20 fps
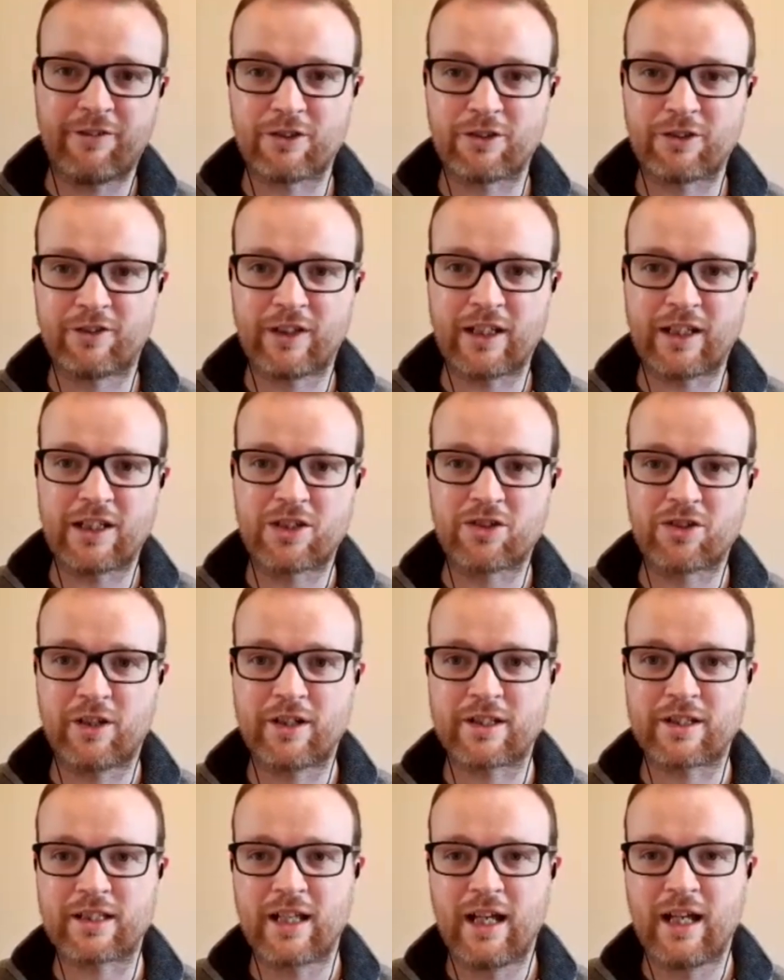Don't forget to join
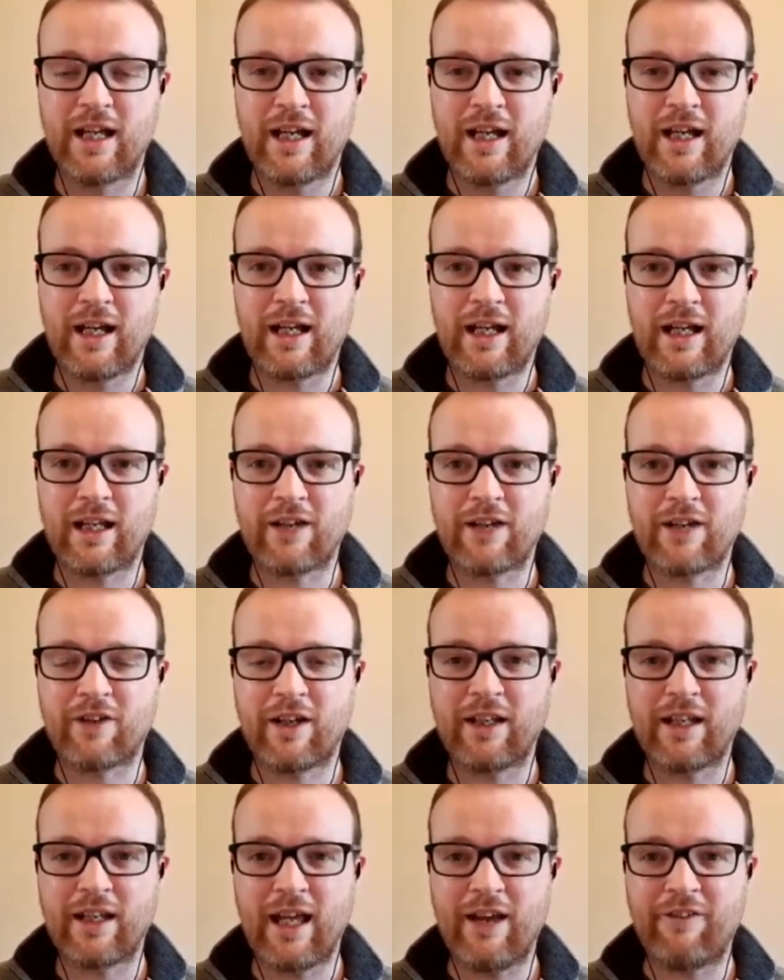us live
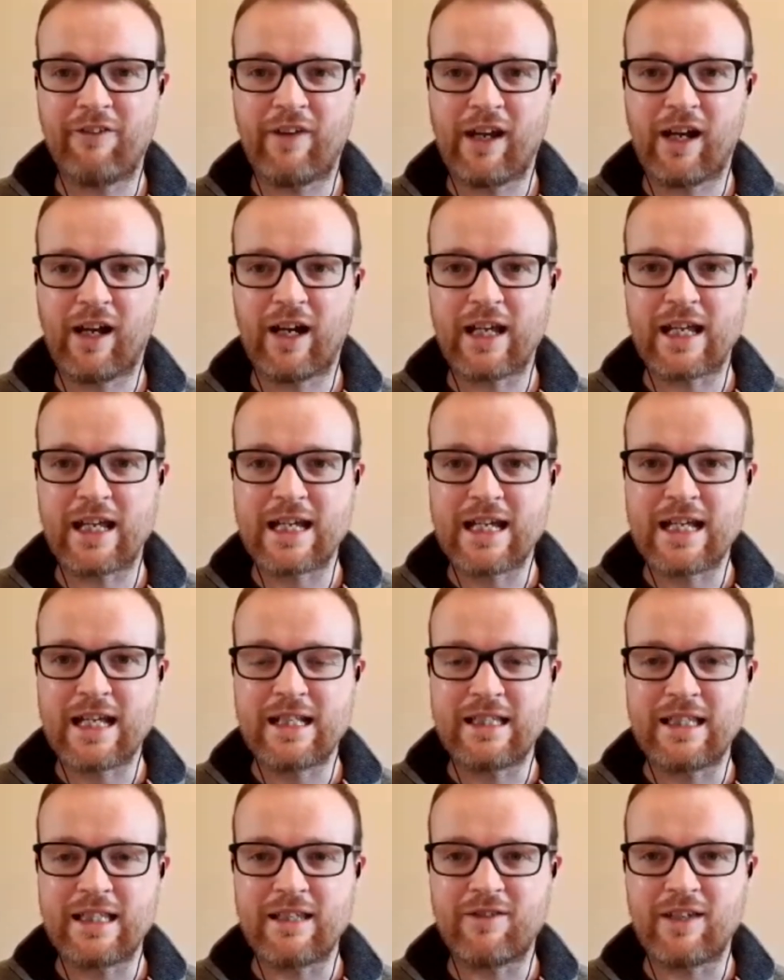on FAI
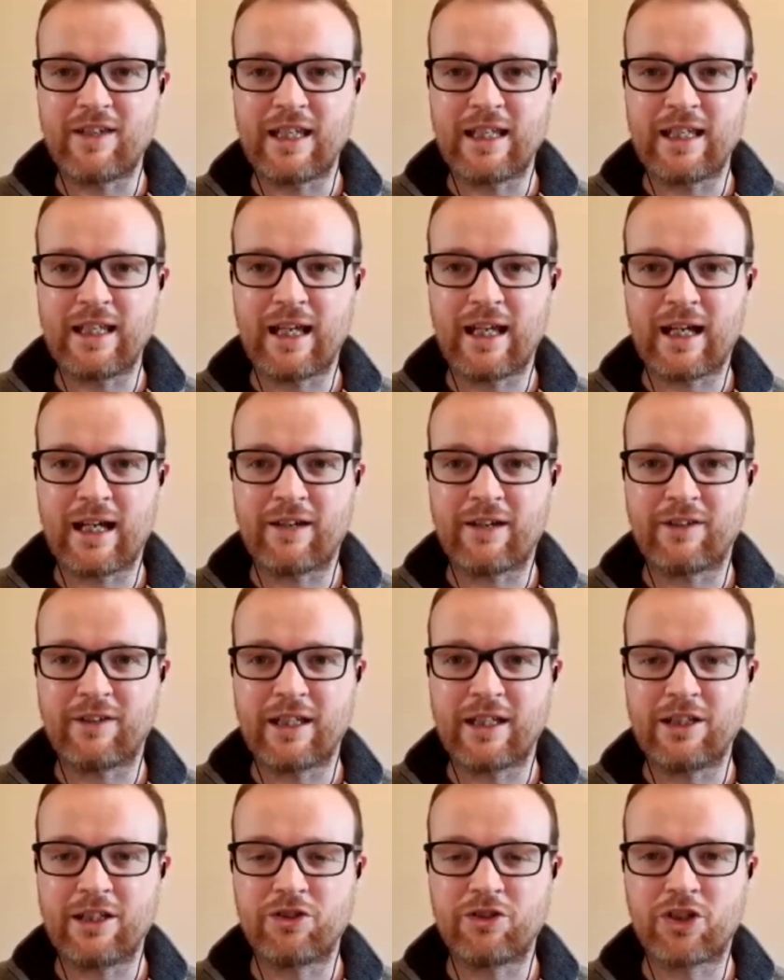TV via
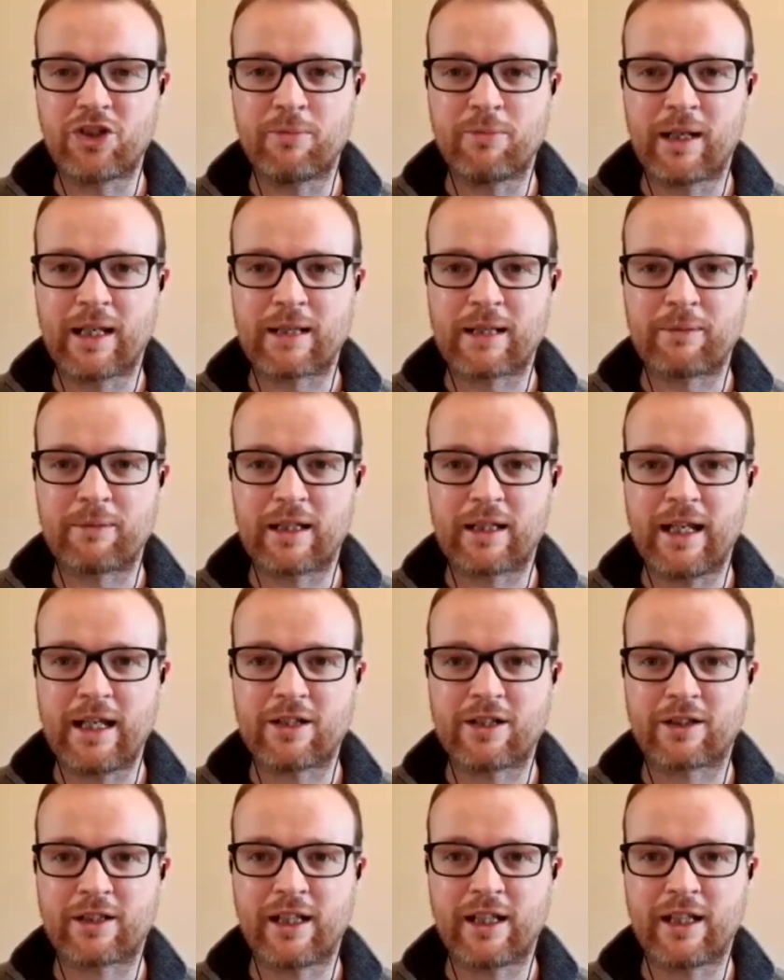YouTube a little bit later.